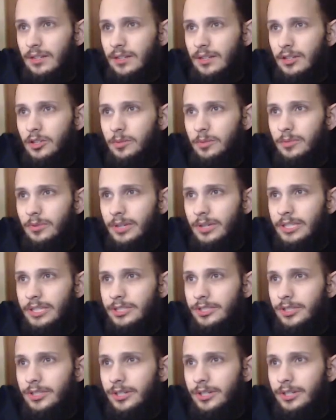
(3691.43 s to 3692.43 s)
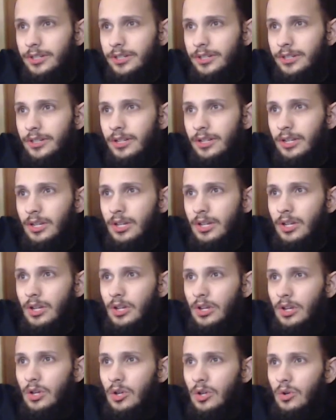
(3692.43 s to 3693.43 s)
Ranger,
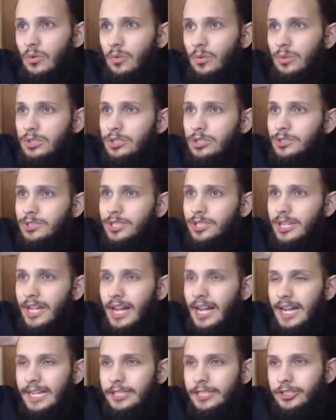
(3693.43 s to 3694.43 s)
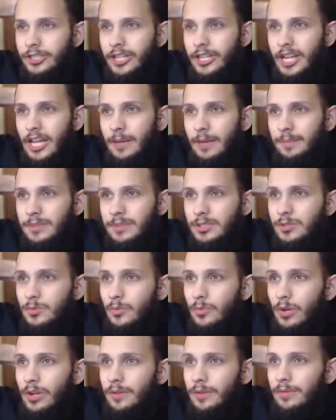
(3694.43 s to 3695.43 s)
would you say Hydra Cap is
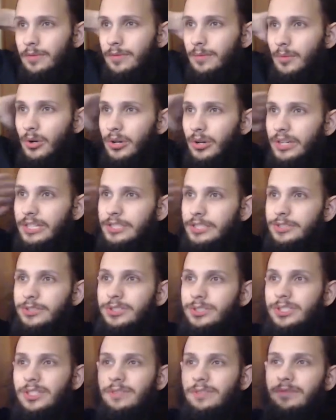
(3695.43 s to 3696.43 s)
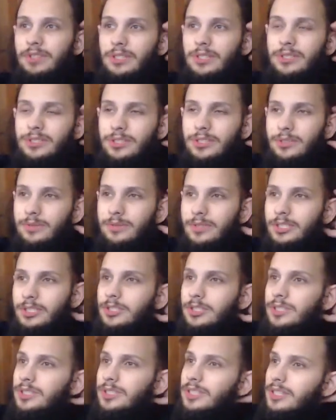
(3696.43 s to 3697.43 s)
one more interesting villain in
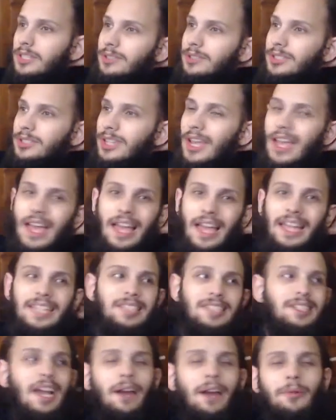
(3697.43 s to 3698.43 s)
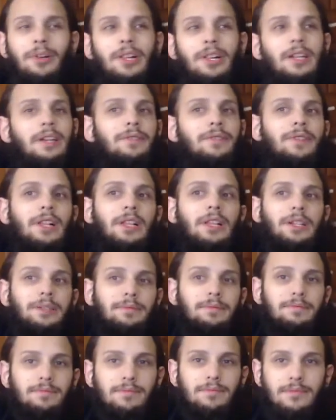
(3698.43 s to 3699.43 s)
recent years? He's not really a
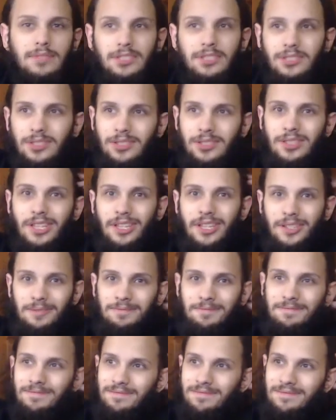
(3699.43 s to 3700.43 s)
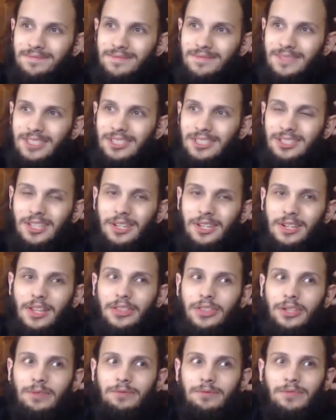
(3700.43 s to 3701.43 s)
villain, is the thing. He's done
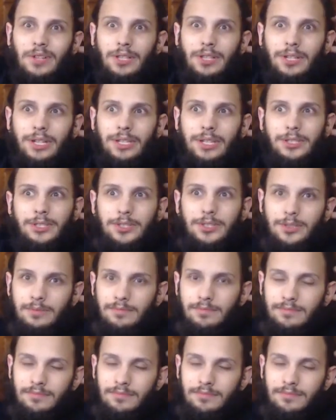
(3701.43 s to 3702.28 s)
nothing villainous.